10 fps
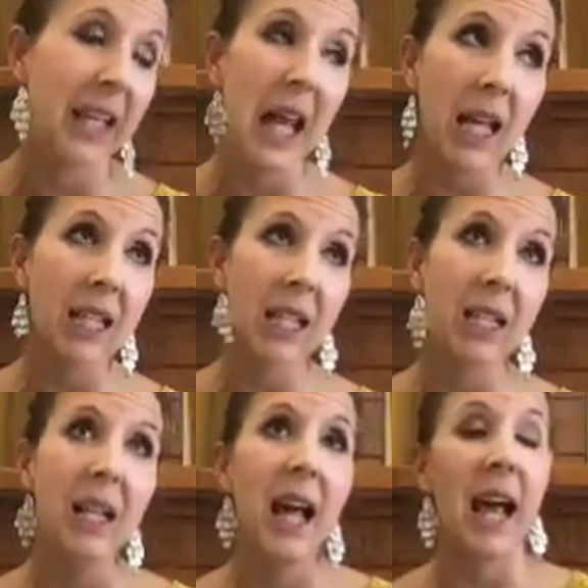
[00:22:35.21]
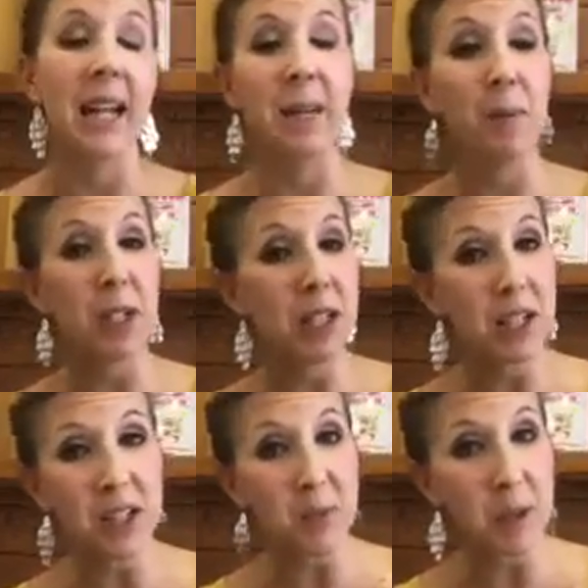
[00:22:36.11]
Yes. And I put a
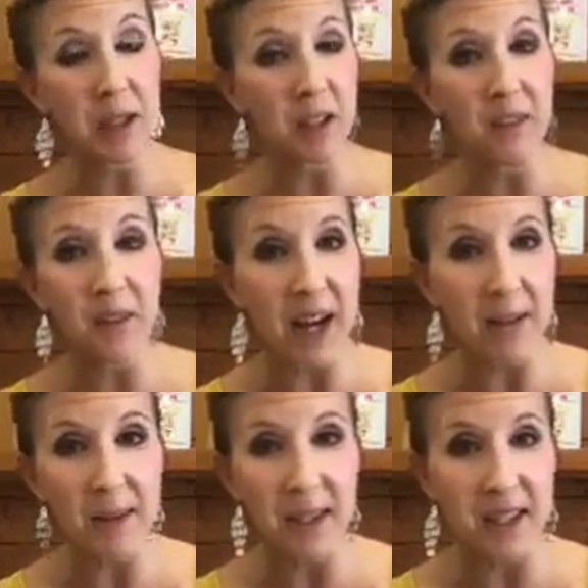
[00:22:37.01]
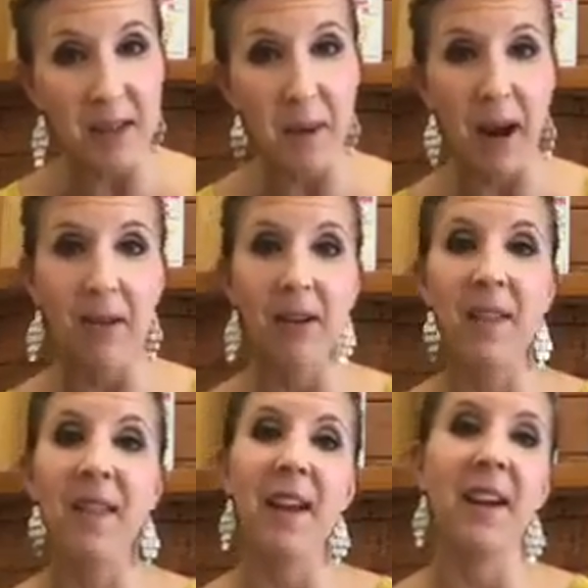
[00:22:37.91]
little sprinkle of the vitamin C powder
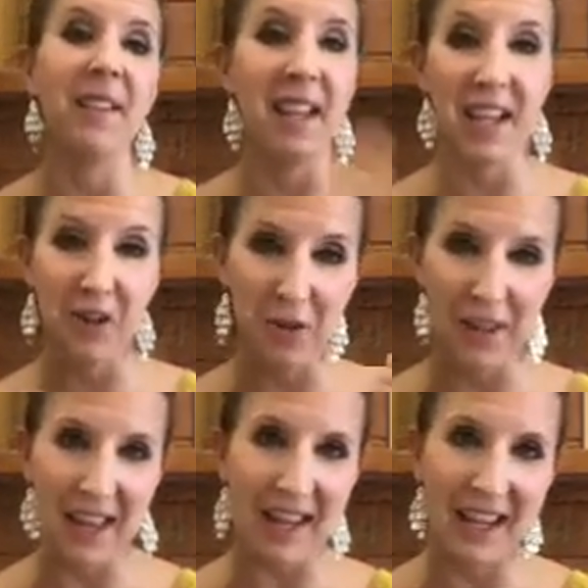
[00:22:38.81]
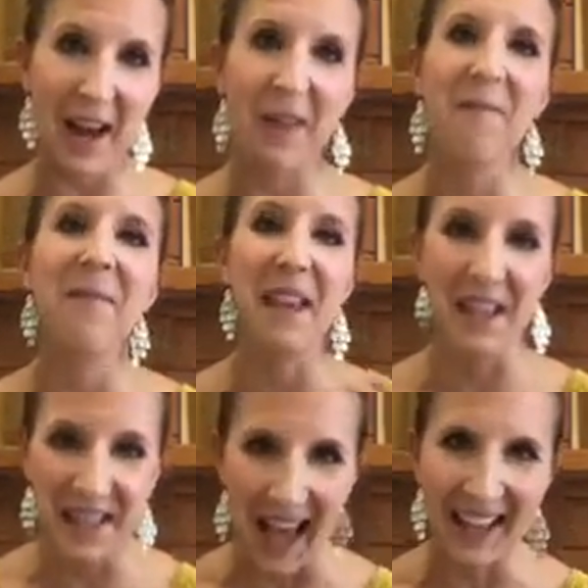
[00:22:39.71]
in there, and they can drink that down,
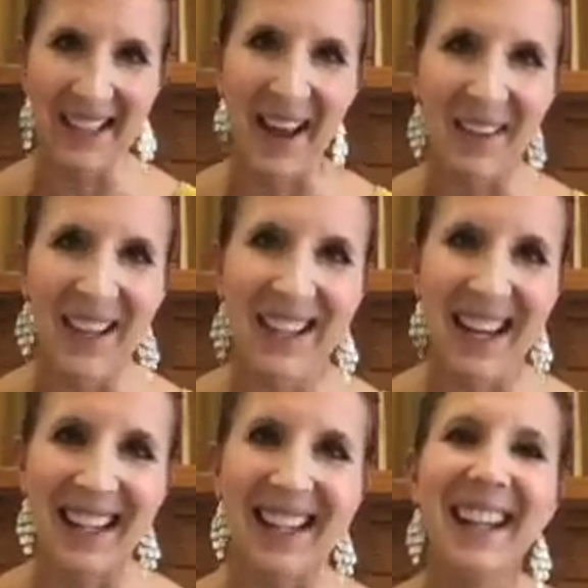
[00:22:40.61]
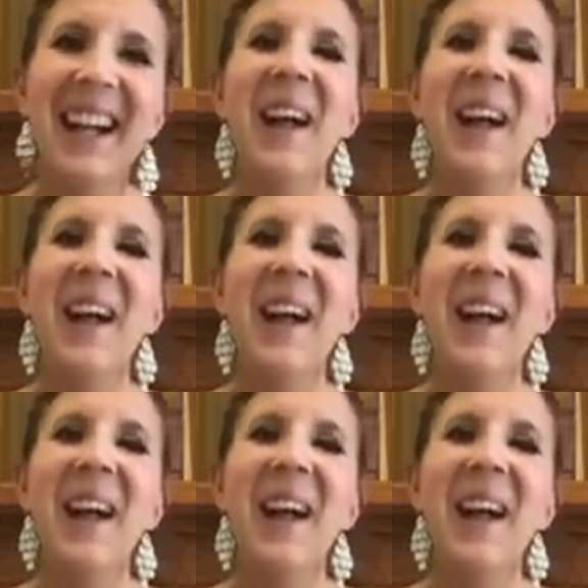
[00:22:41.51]
and that's how they take it.